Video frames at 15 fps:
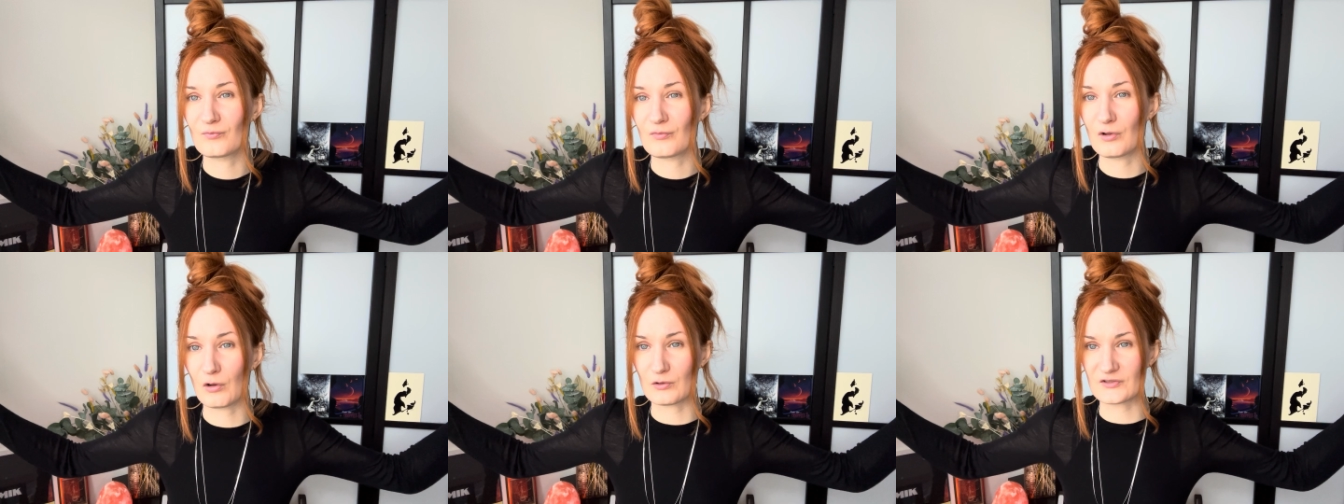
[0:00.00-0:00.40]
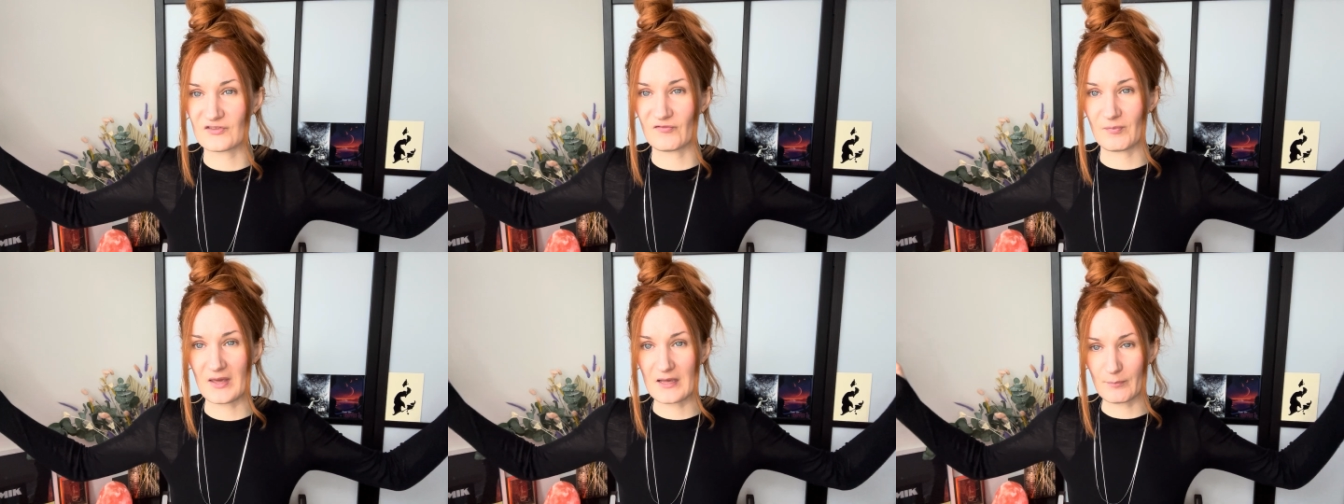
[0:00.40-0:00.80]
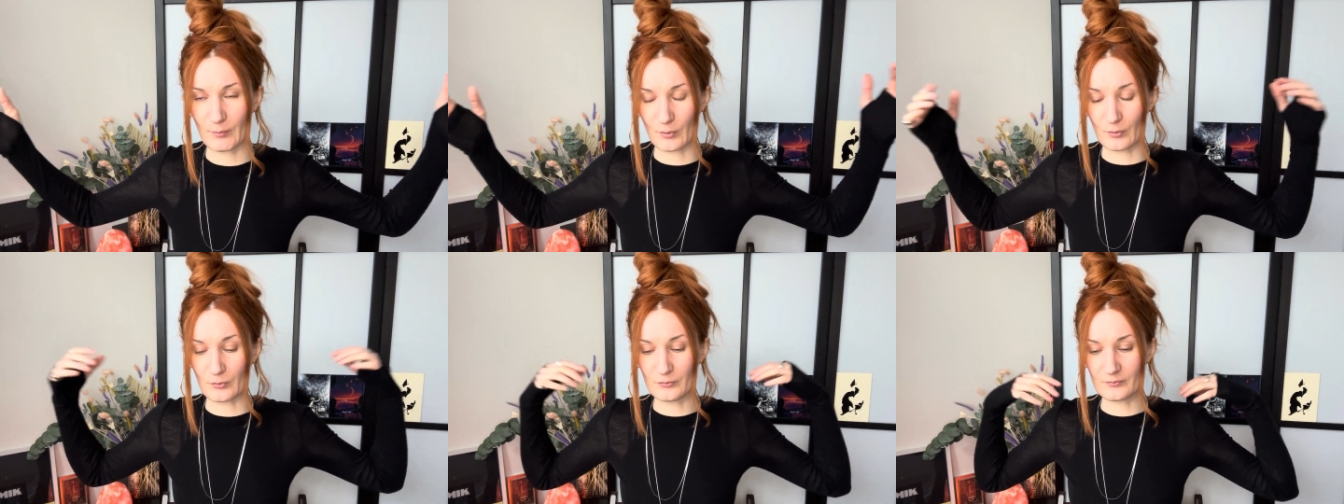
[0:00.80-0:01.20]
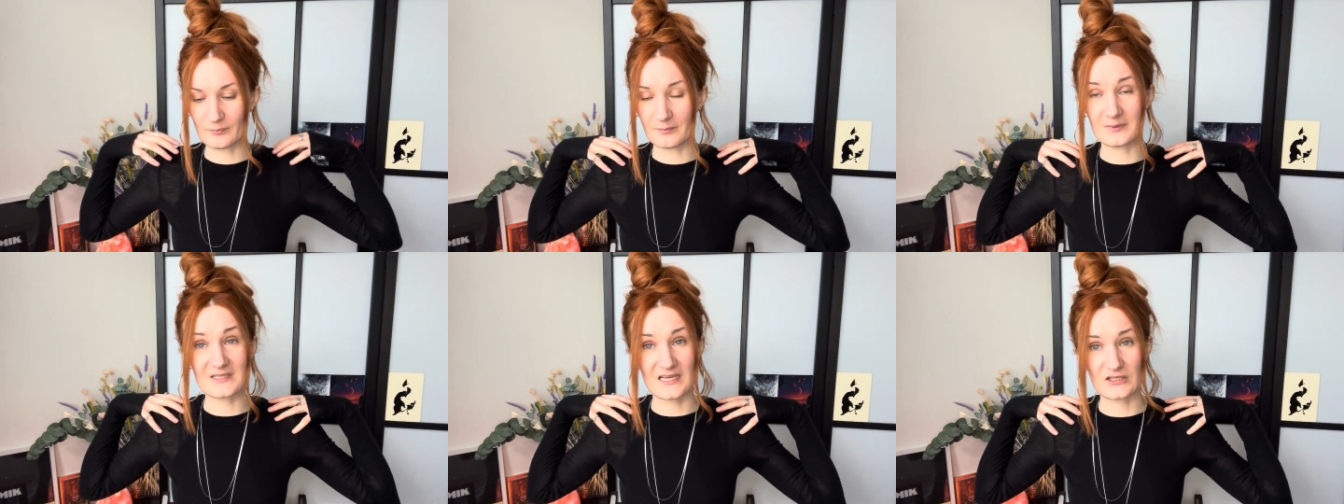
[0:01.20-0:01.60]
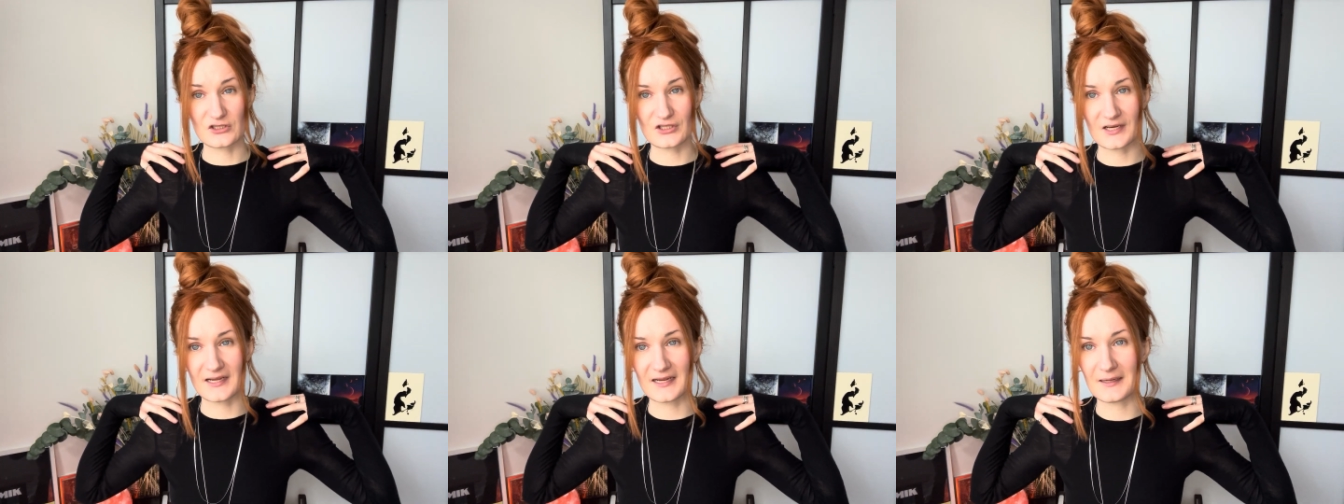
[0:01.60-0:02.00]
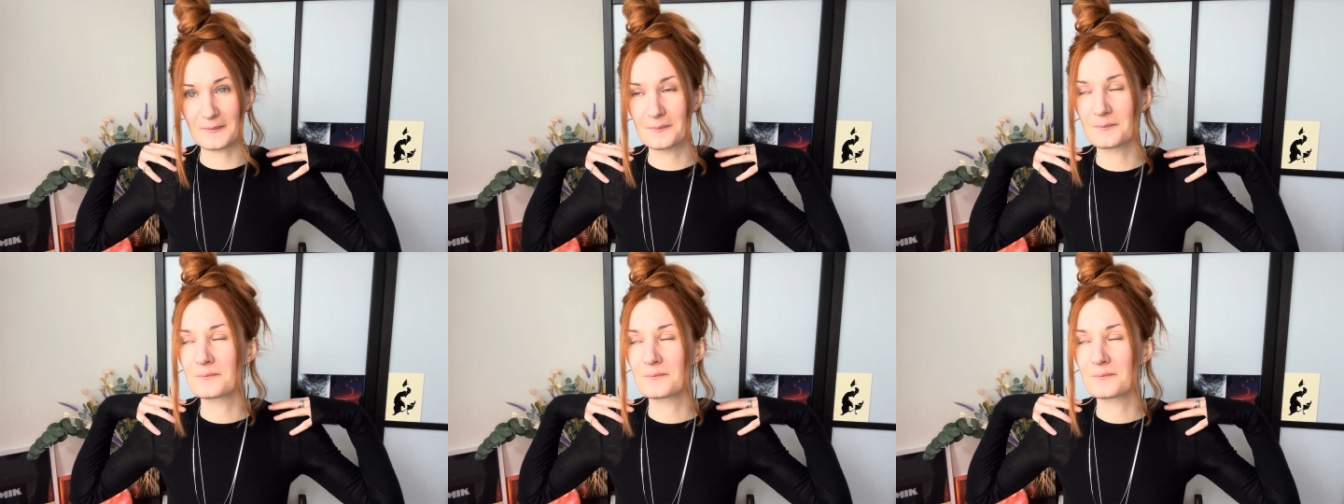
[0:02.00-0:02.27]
lots of people potentially,